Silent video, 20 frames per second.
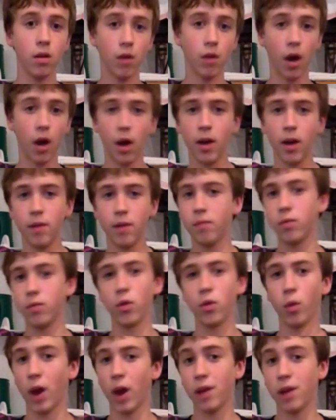on
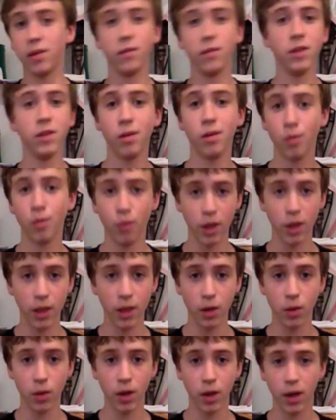the rest of this
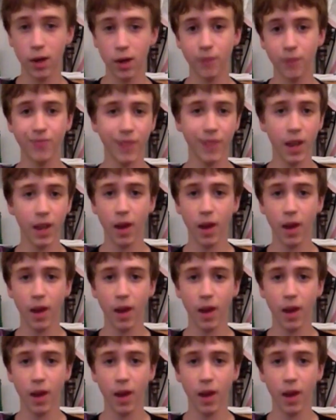really quick.